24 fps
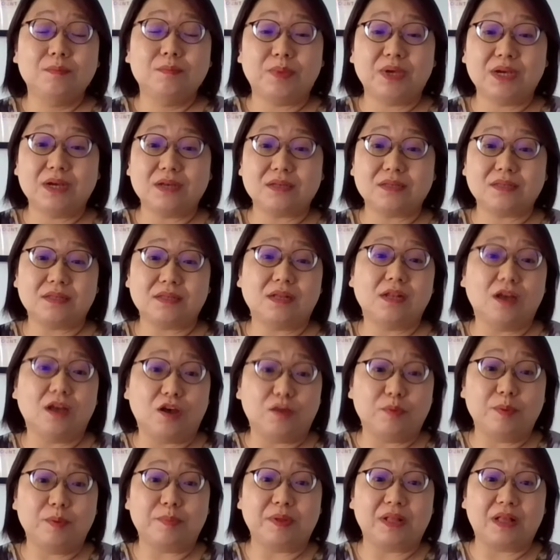because a lot
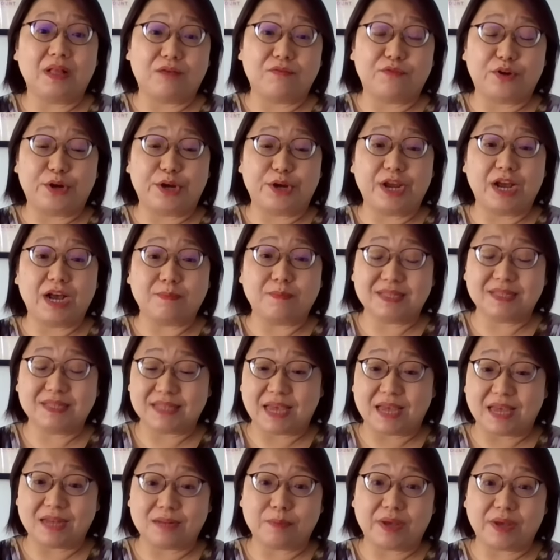of people are very
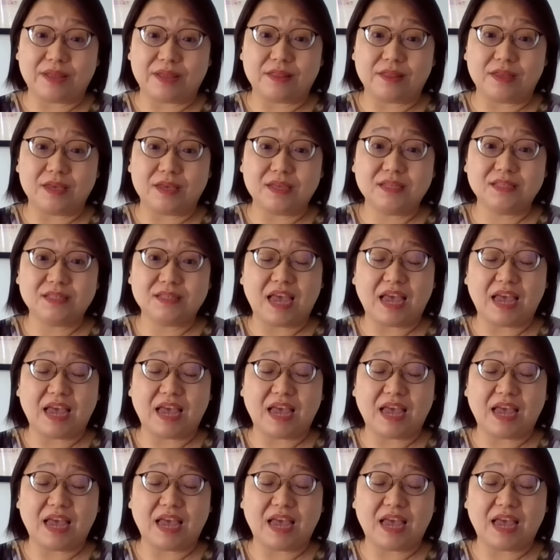upset by this.